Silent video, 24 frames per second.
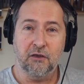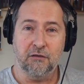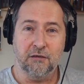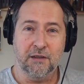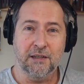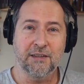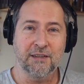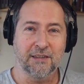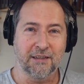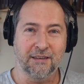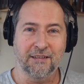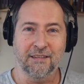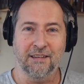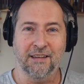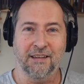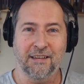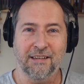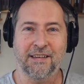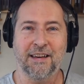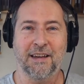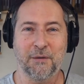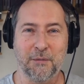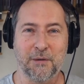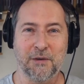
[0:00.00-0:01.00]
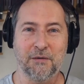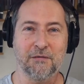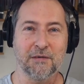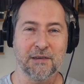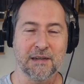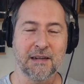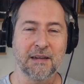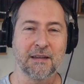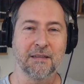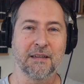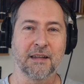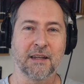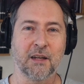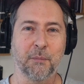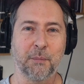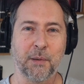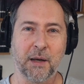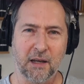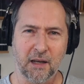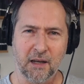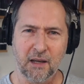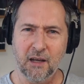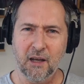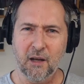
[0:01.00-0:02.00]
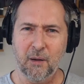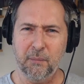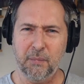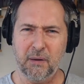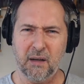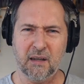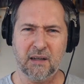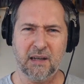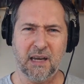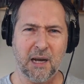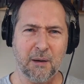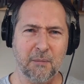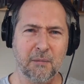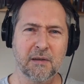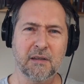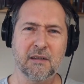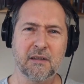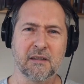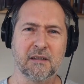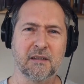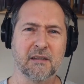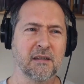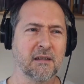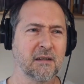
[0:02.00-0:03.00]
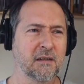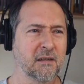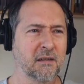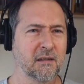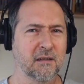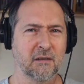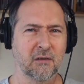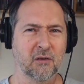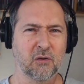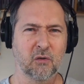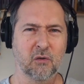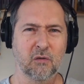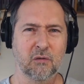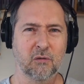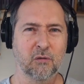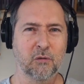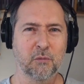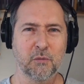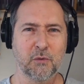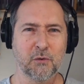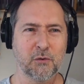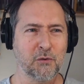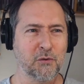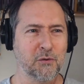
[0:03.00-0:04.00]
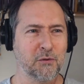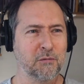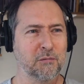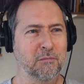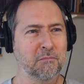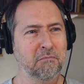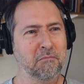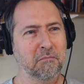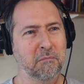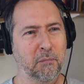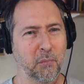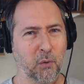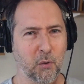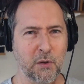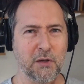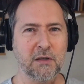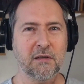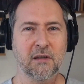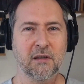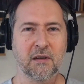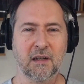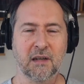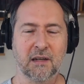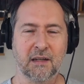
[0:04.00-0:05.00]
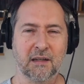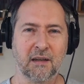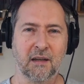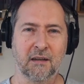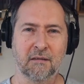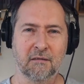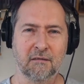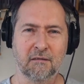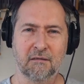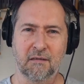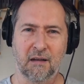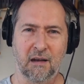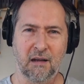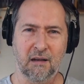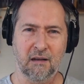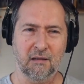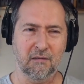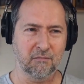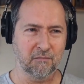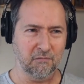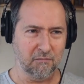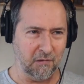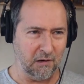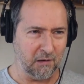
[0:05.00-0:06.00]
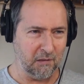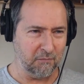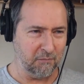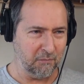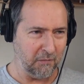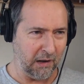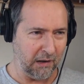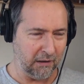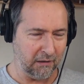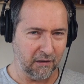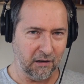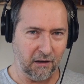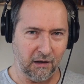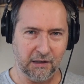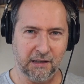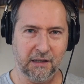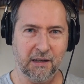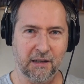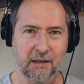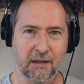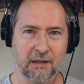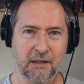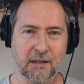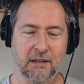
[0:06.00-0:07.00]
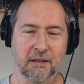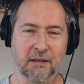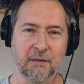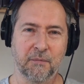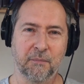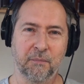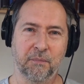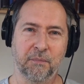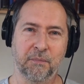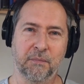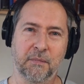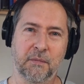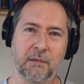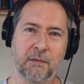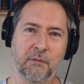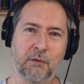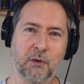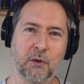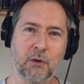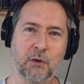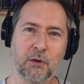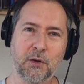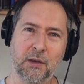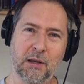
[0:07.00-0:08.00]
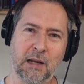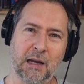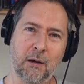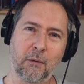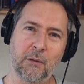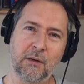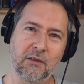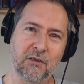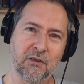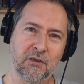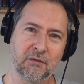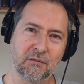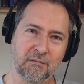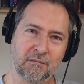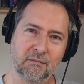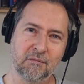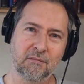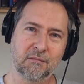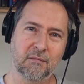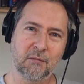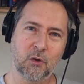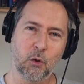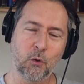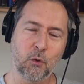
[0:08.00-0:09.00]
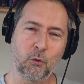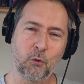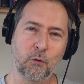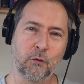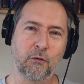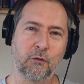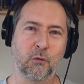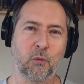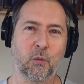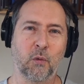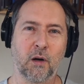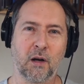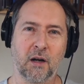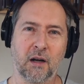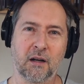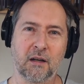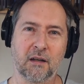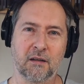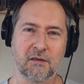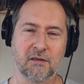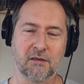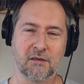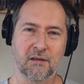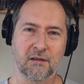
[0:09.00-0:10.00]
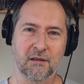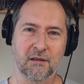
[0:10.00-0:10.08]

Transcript: is unlikely when you really think about it, but a camel is almost pointedly un, unlikely. If you look at how its hooves work, it's